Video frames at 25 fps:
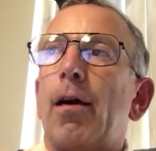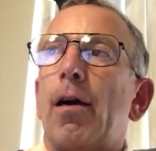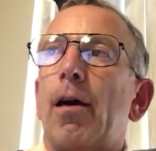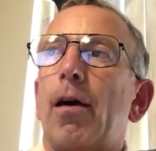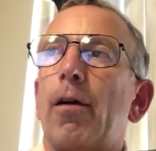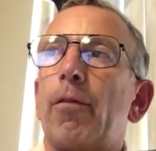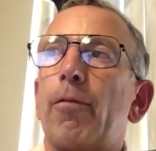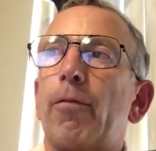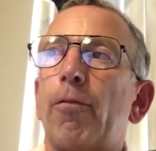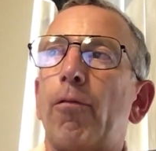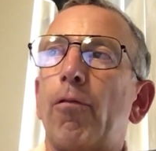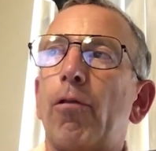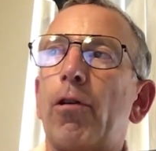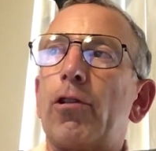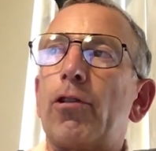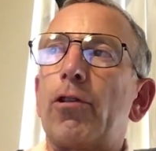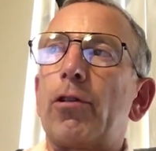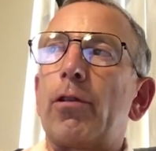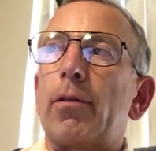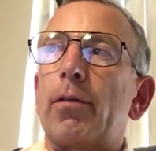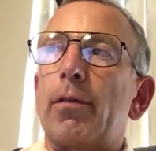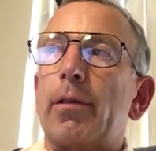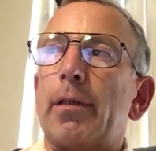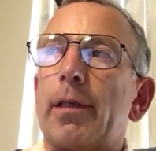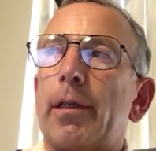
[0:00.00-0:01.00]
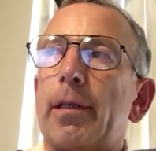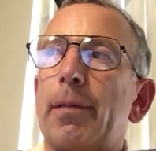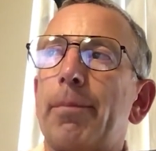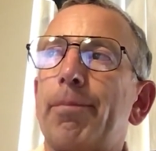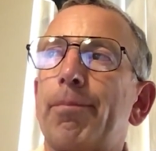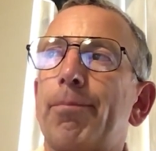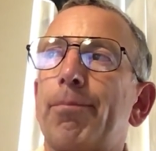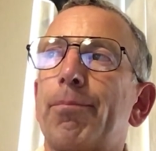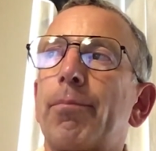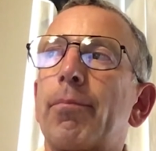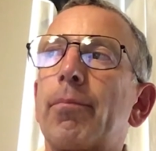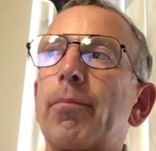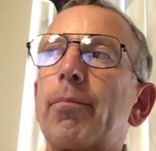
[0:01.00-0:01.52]
Unfortunately,
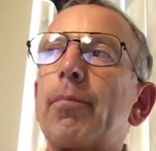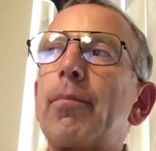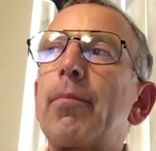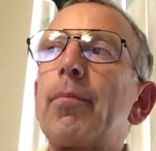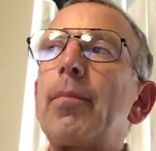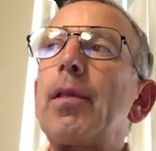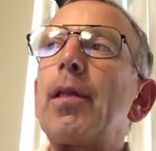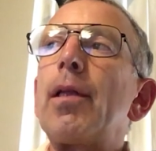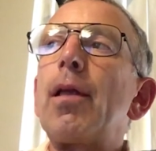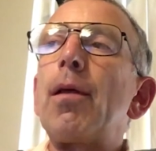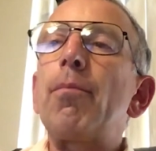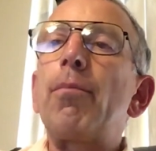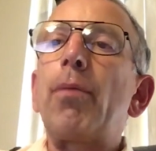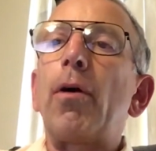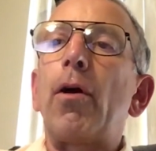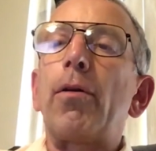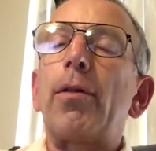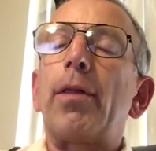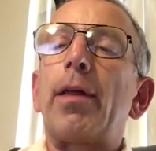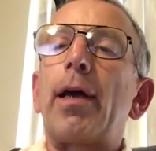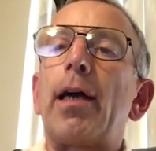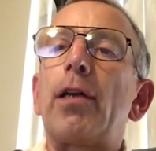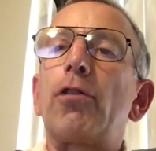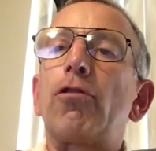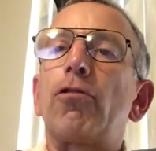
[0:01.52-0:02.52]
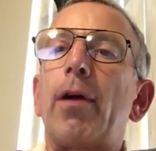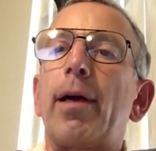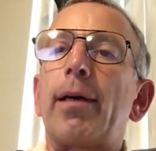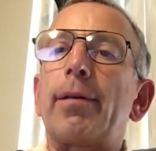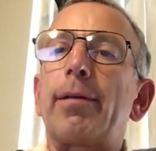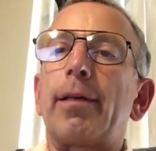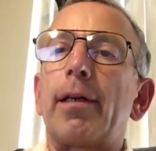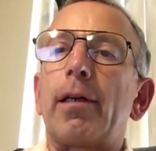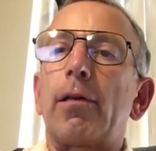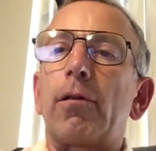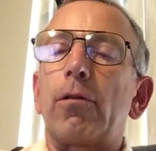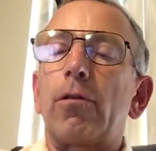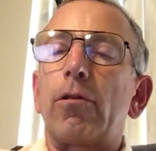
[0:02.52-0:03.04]
both
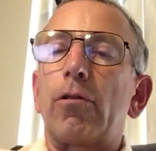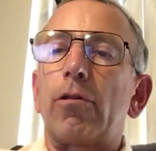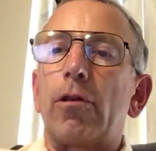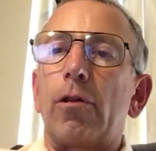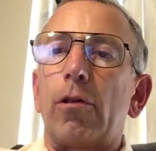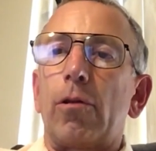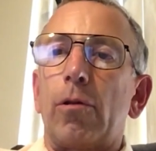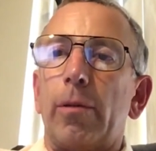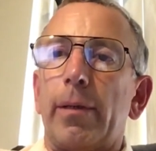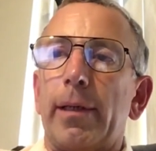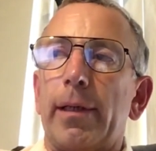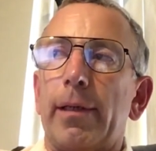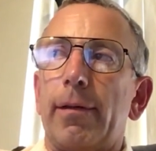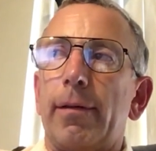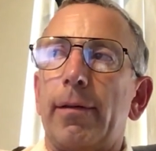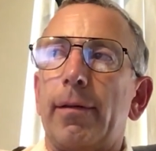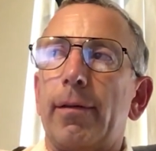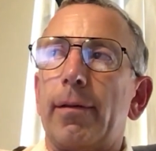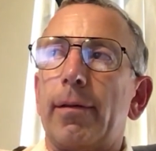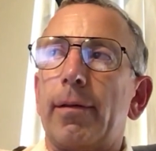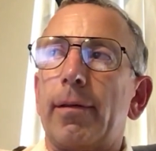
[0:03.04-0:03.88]
hydroxychloroquine